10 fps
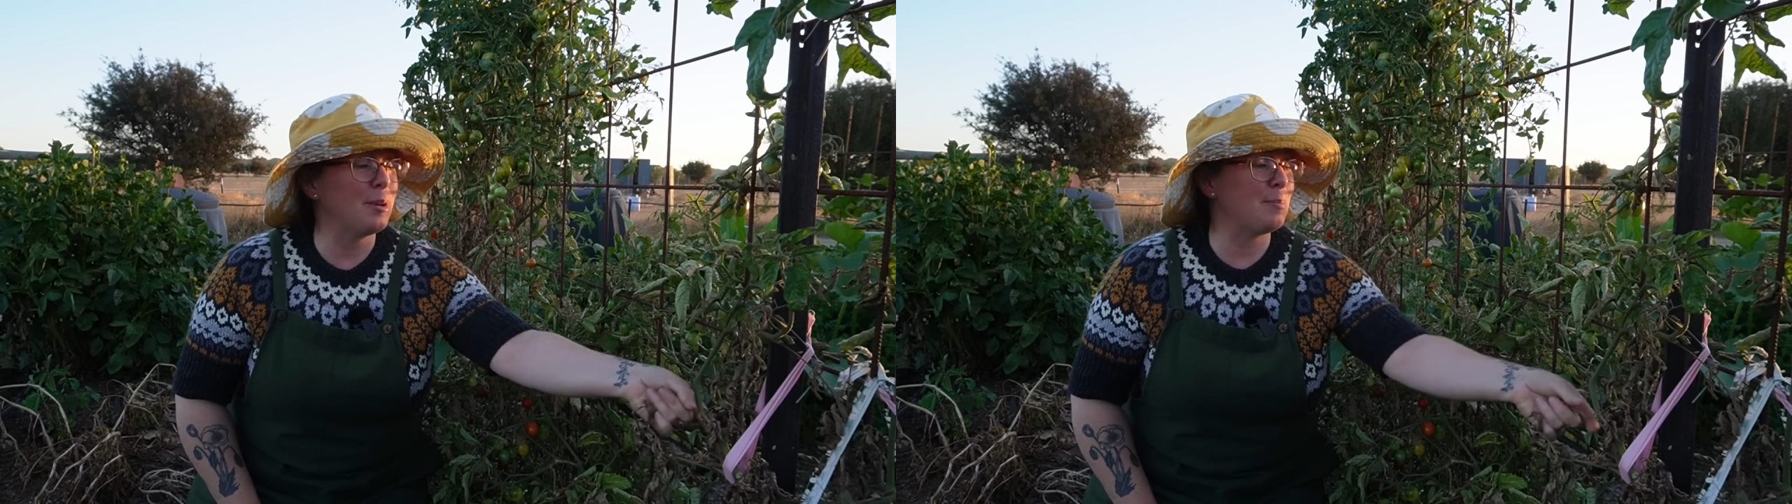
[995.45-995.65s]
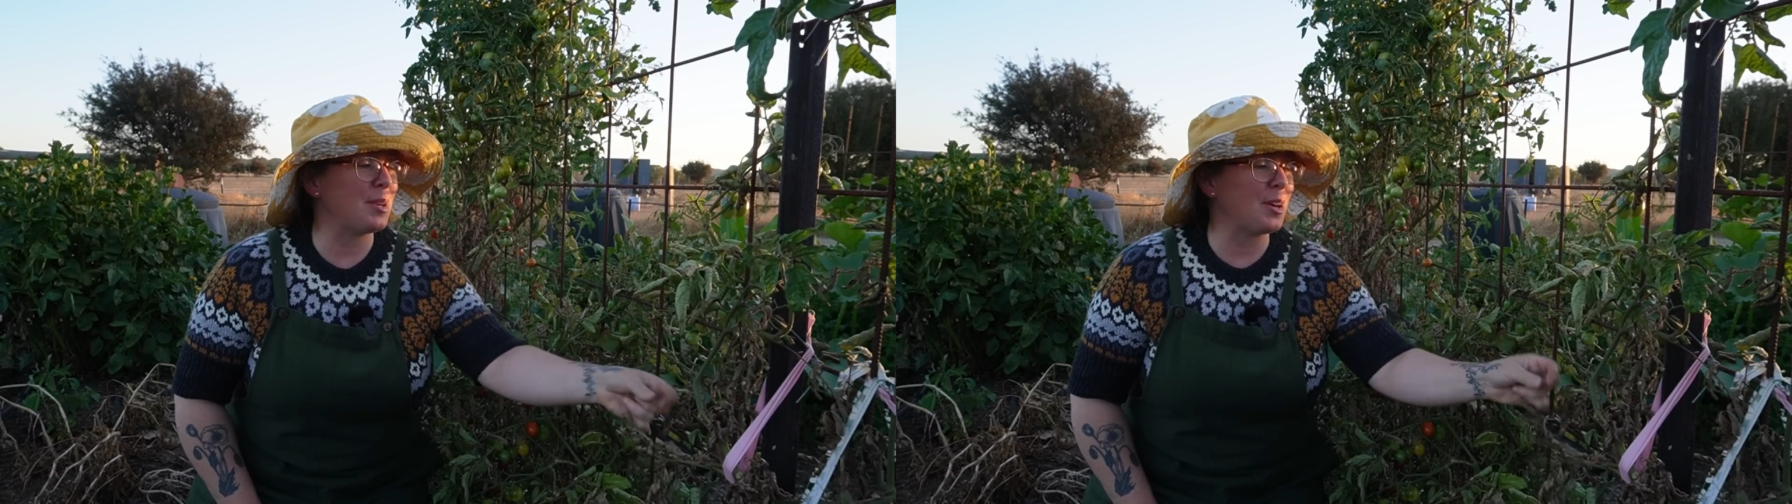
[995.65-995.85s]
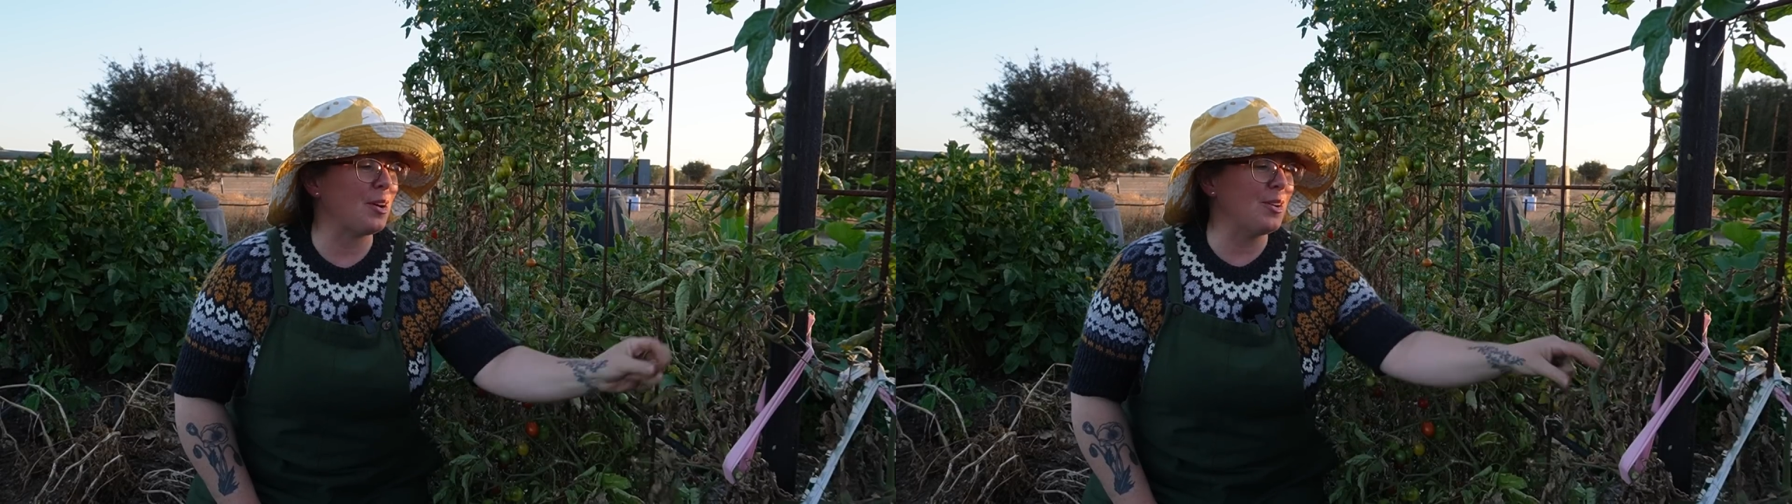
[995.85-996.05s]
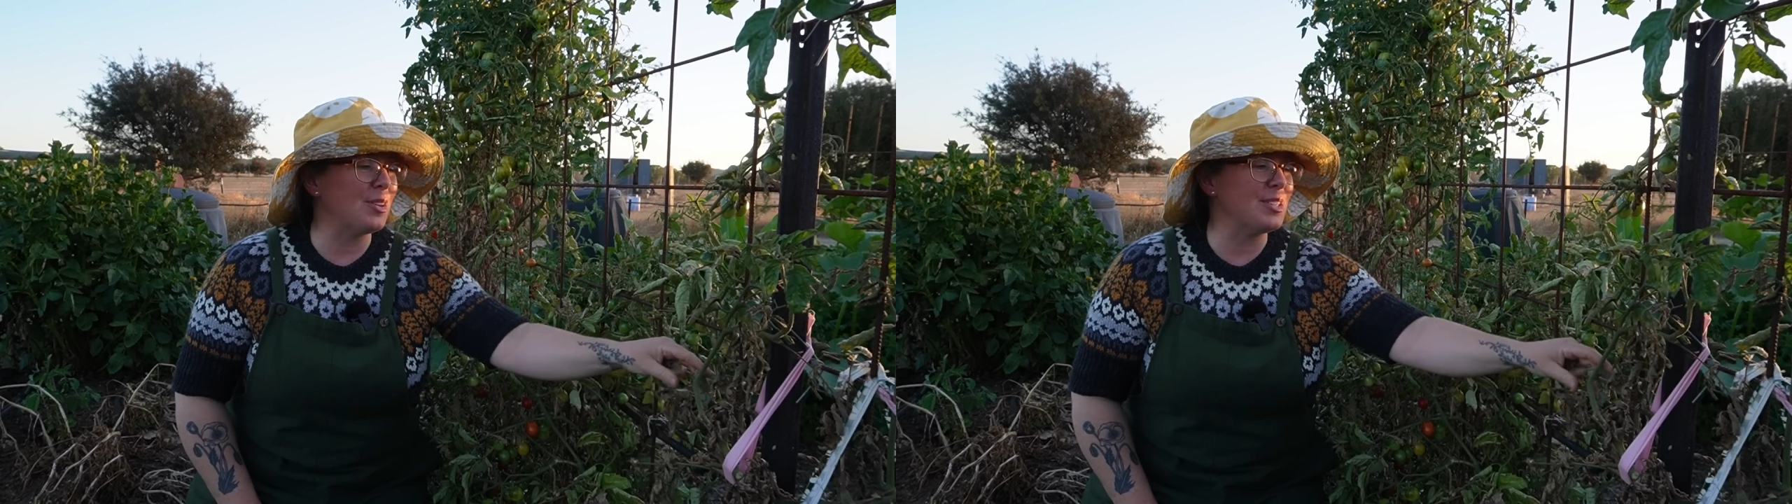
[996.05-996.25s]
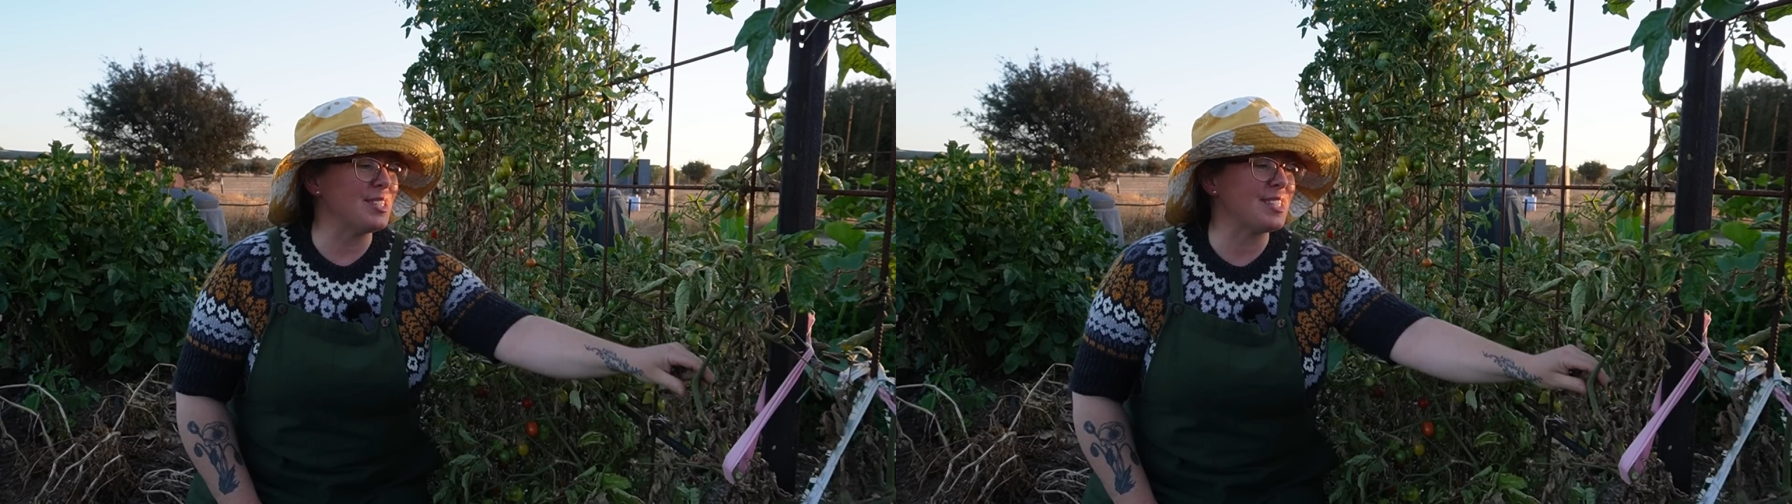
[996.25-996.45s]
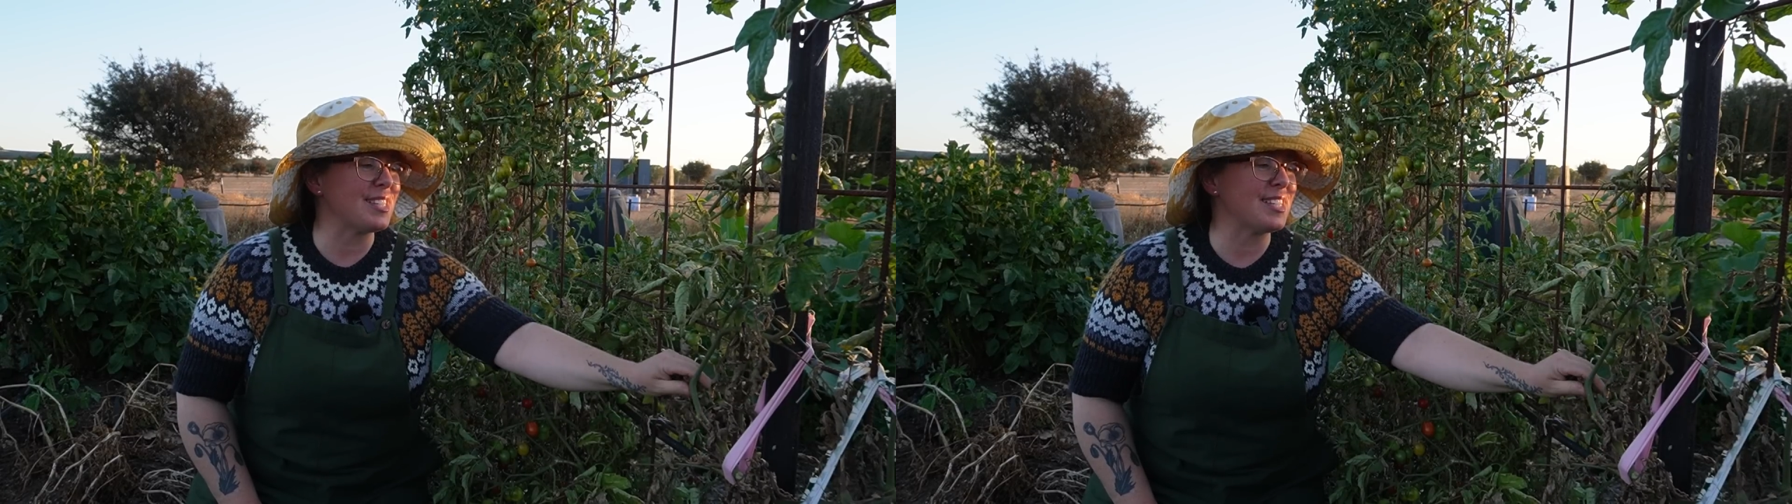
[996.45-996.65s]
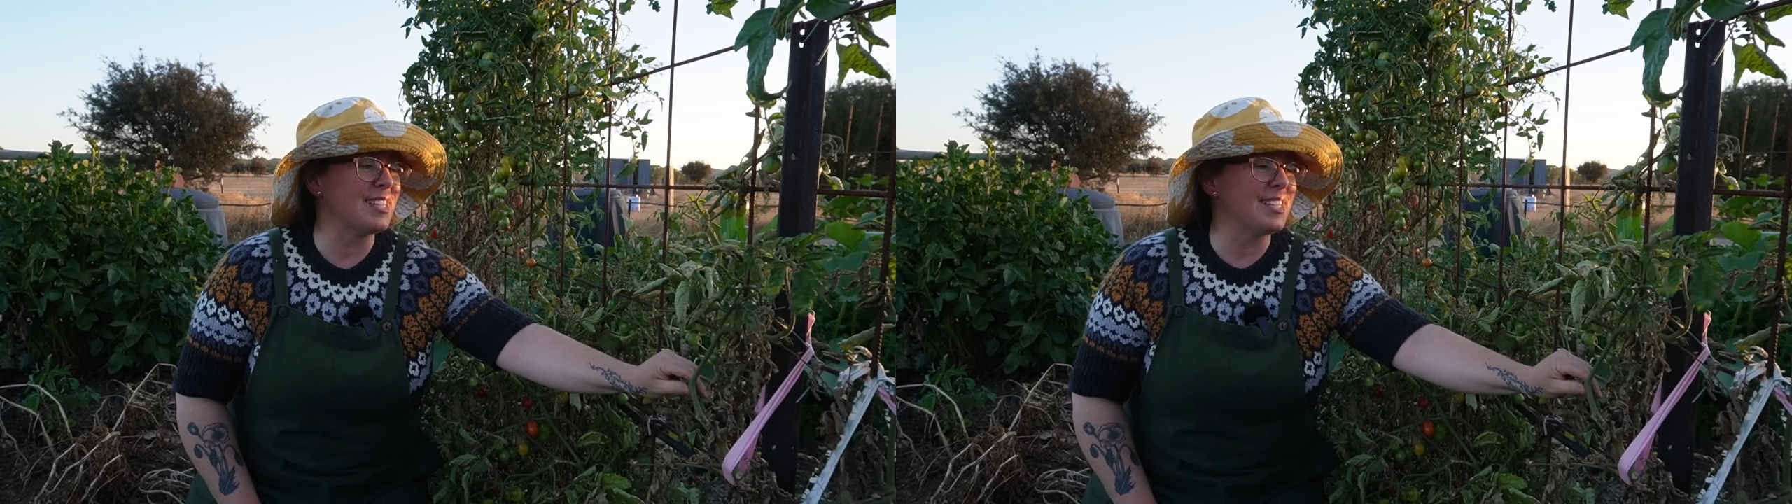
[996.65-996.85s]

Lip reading: because